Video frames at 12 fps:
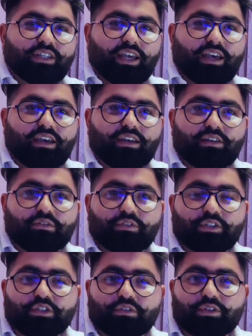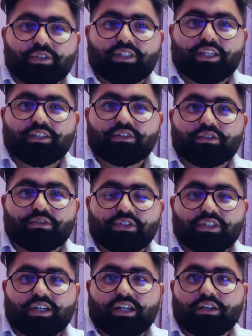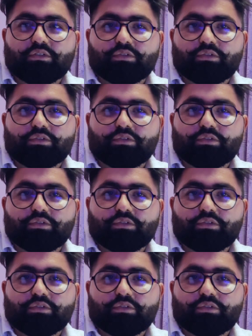and first of all, thanks to Chirag